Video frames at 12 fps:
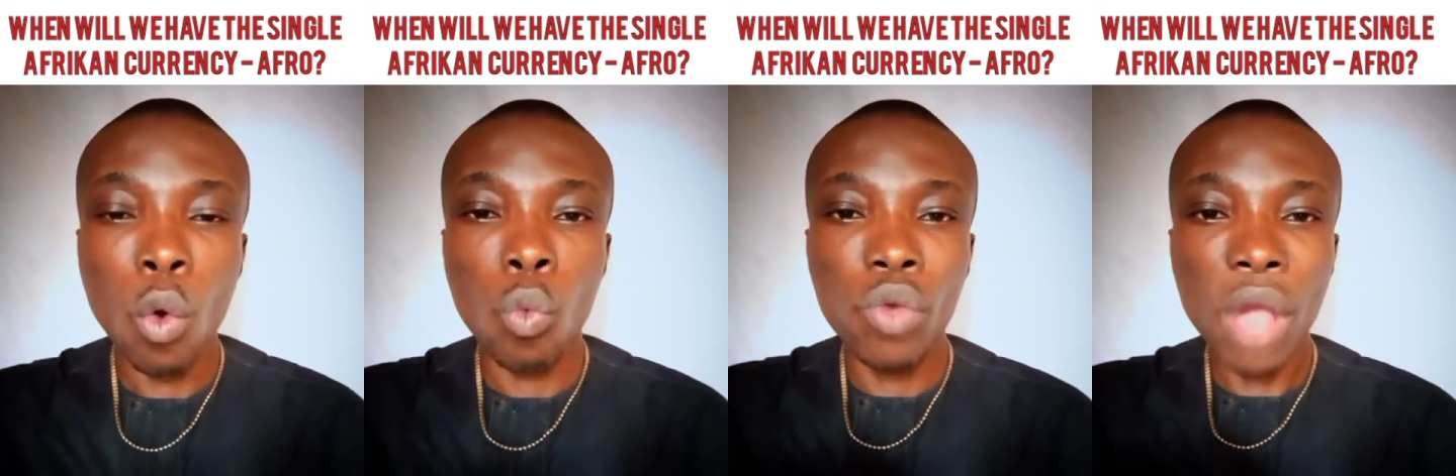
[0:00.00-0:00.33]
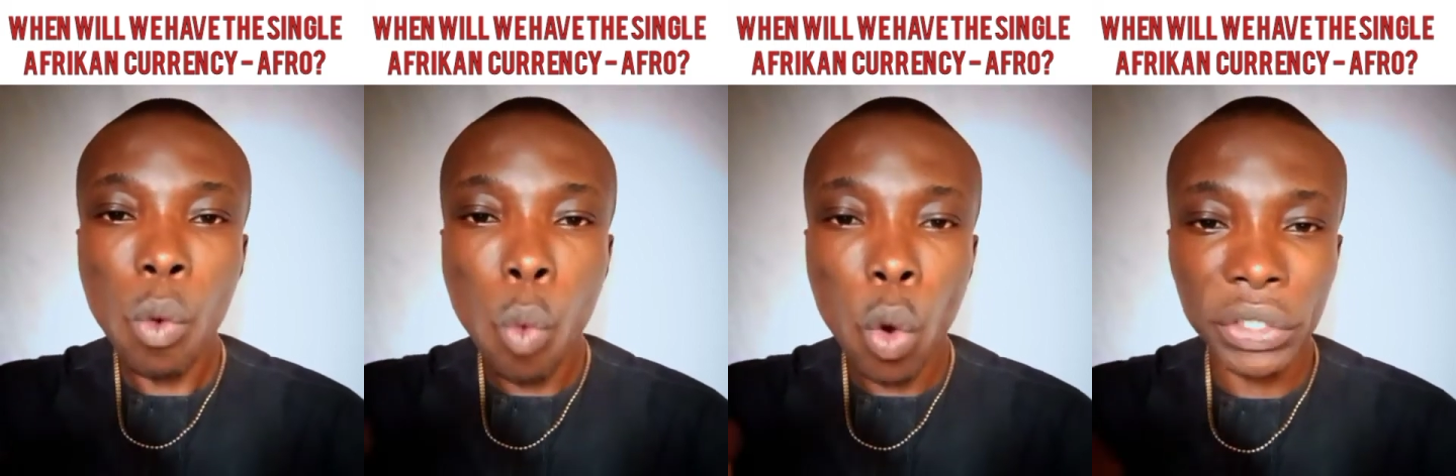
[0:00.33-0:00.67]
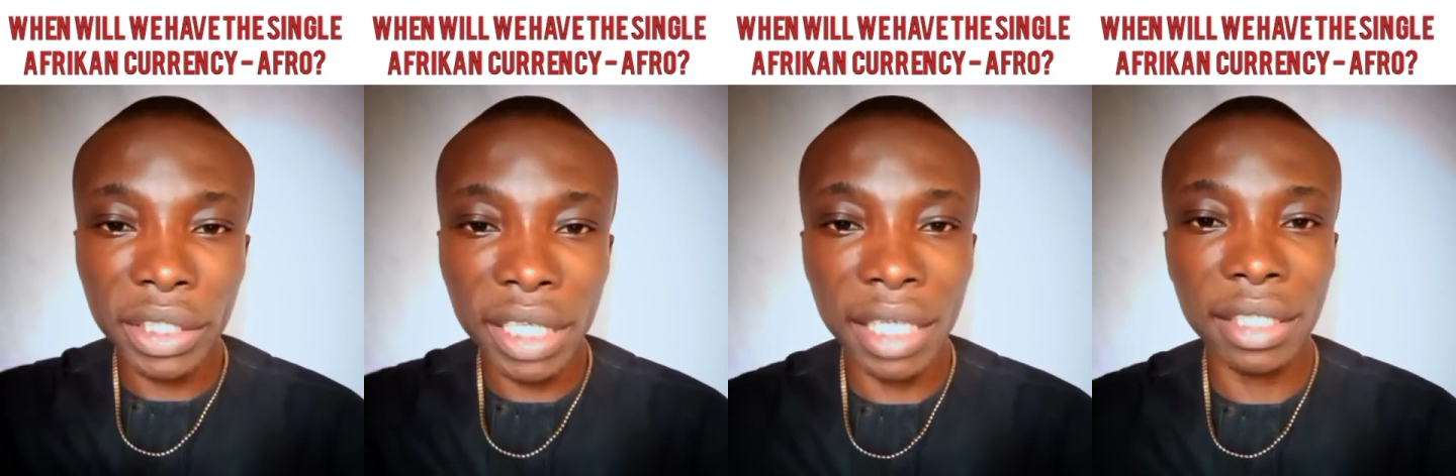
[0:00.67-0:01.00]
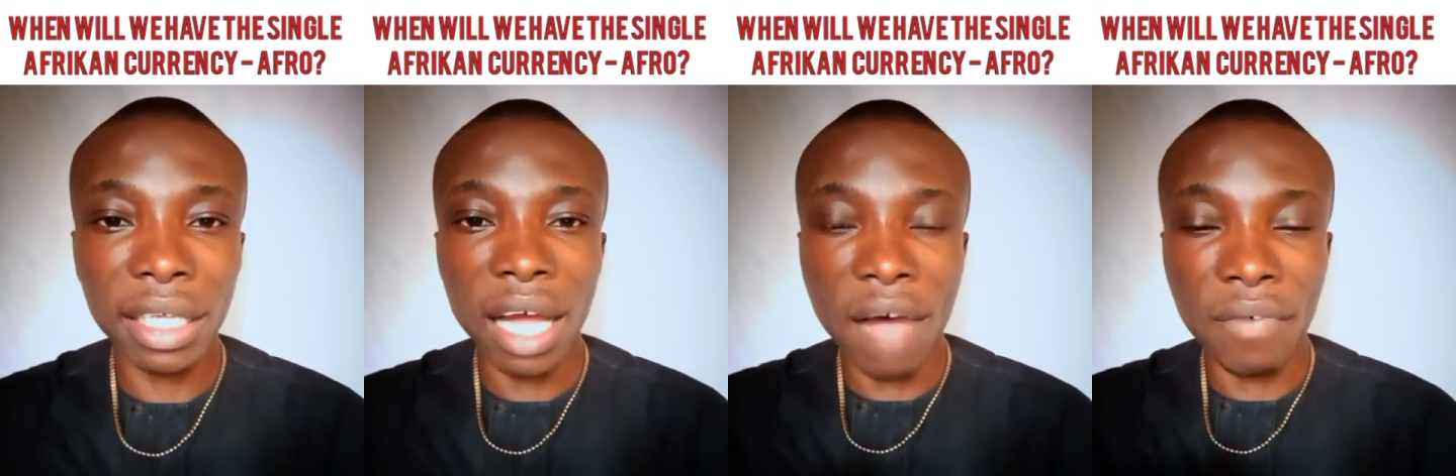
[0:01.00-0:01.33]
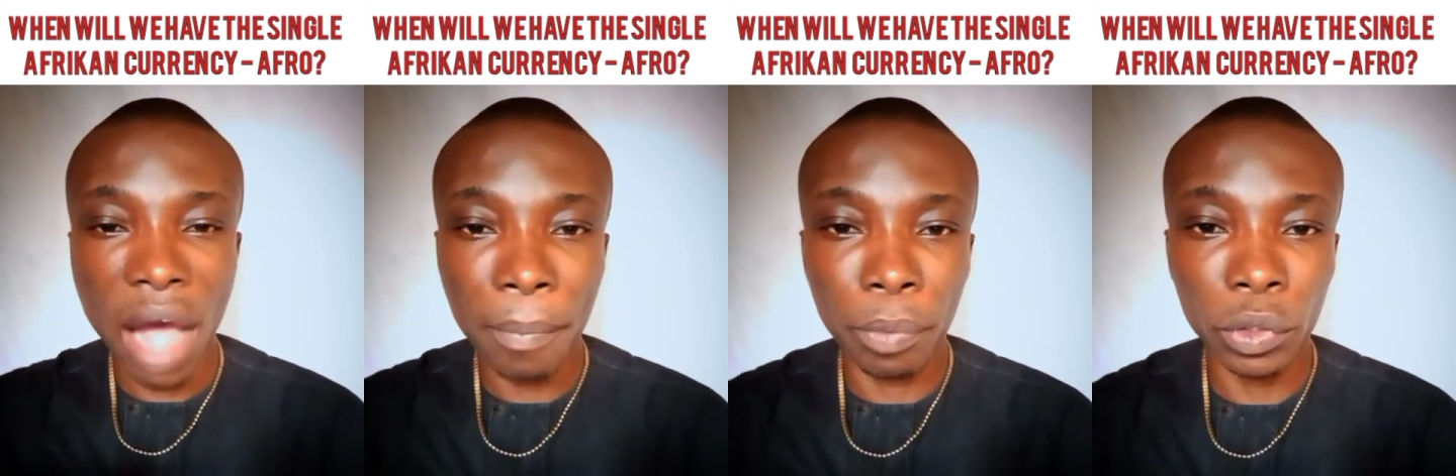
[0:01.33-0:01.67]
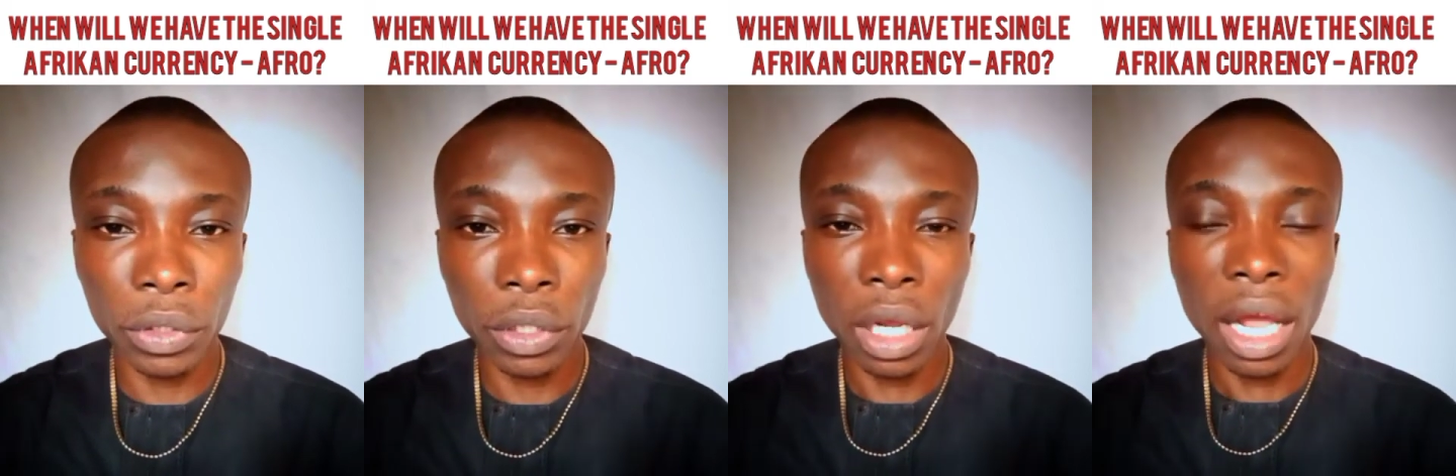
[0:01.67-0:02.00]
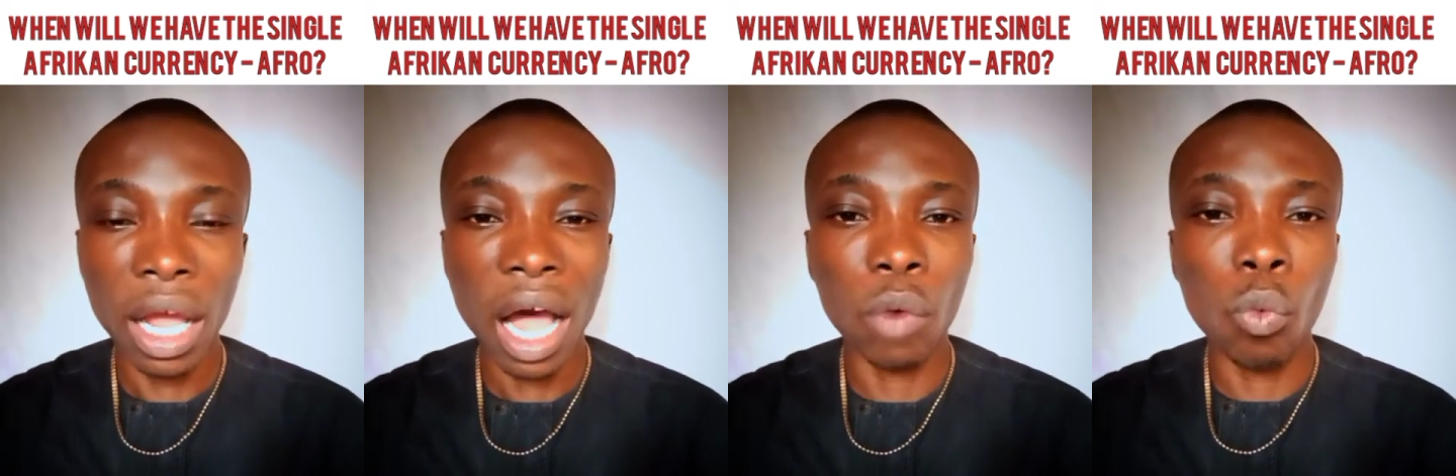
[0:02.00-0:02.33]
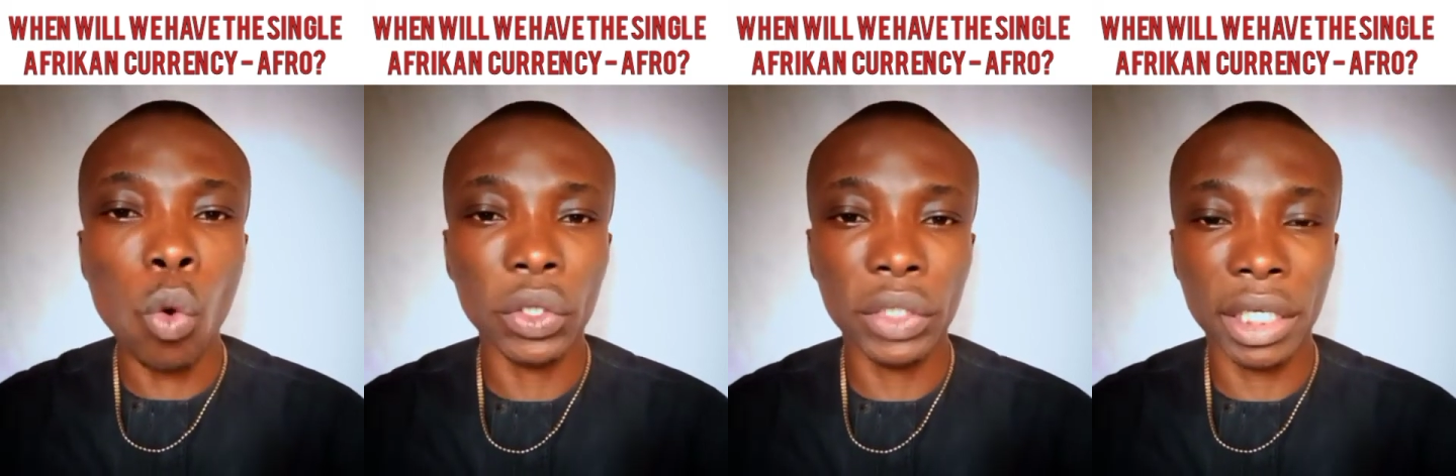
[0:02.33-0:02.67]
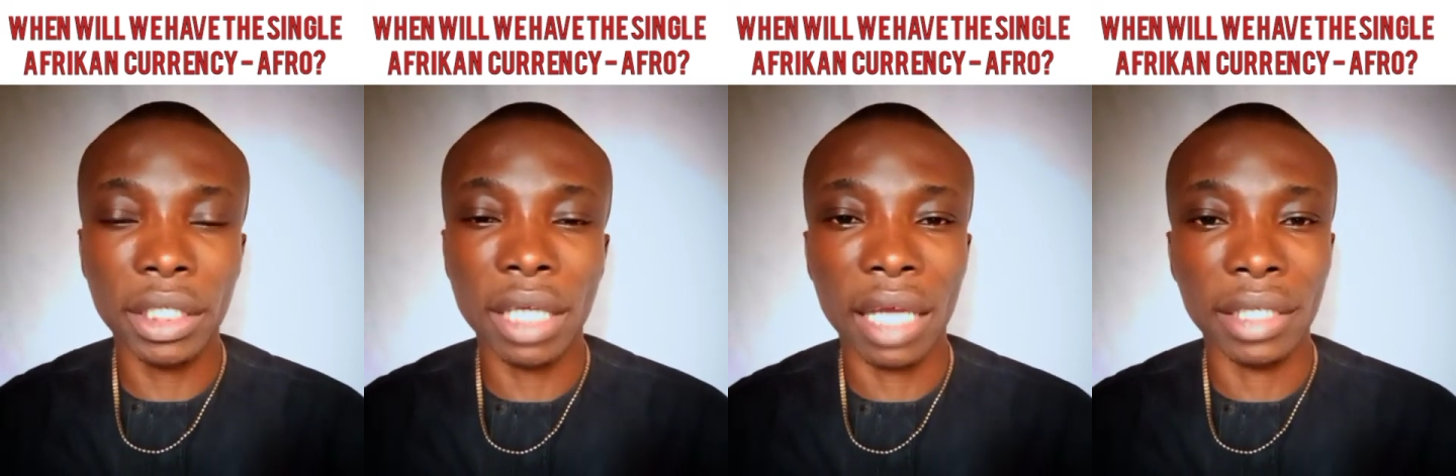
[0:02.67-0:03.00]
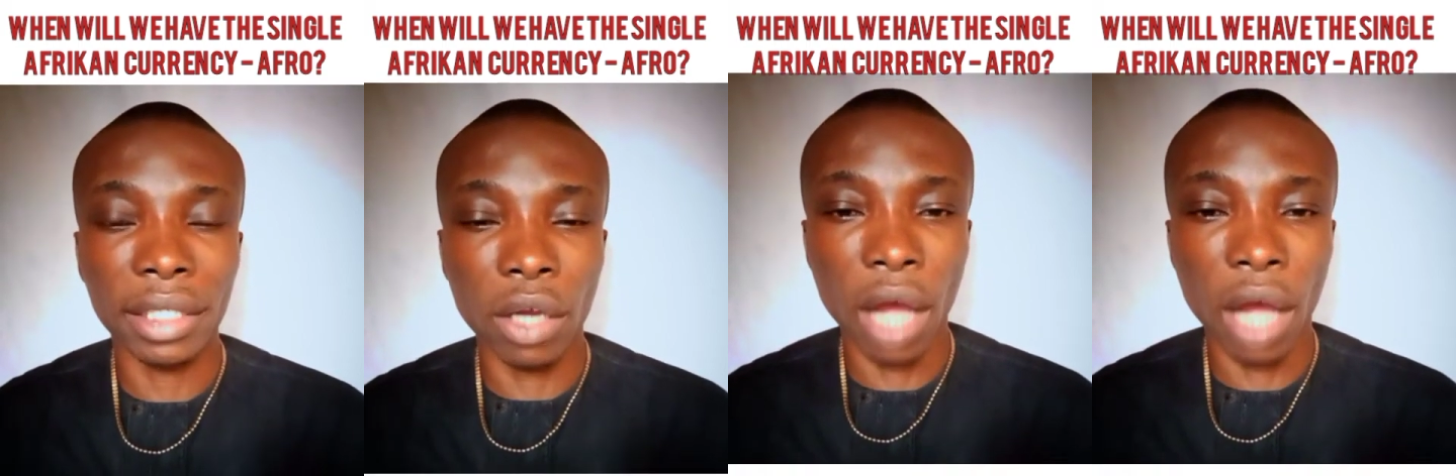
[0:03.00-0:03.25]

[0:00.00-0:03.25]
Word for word: where worse things have happened and worse things are still